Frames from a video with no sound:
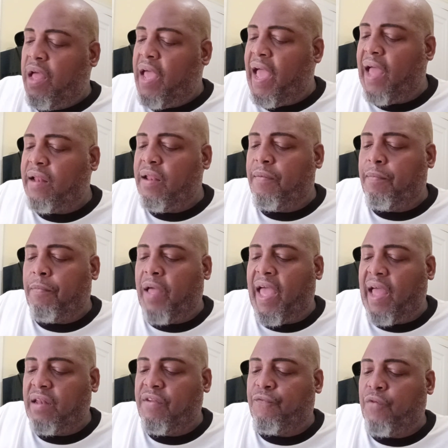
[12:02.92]
Hat
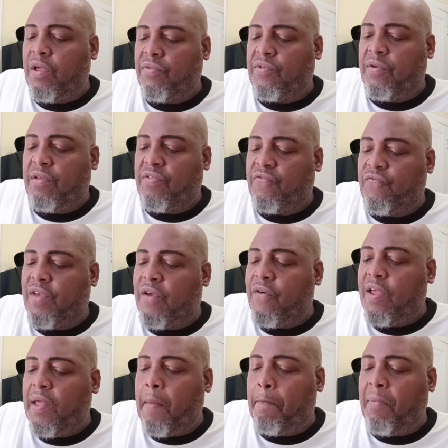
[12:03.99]
in the Freezer is
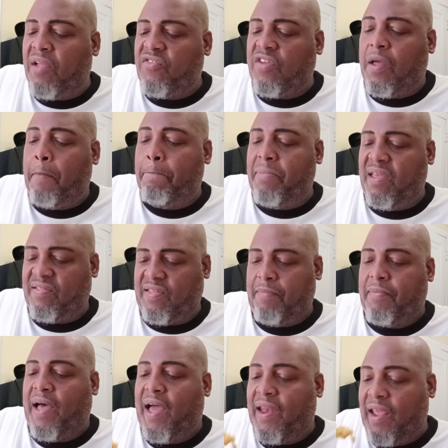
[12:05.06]
very much a
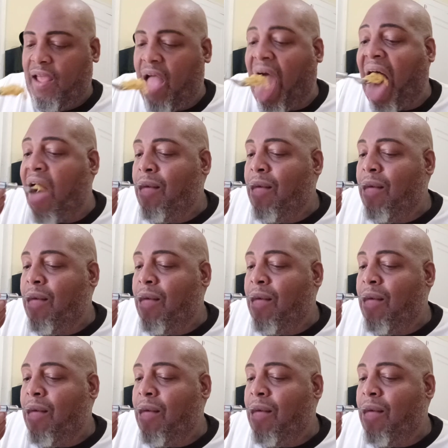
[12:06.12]
busybody.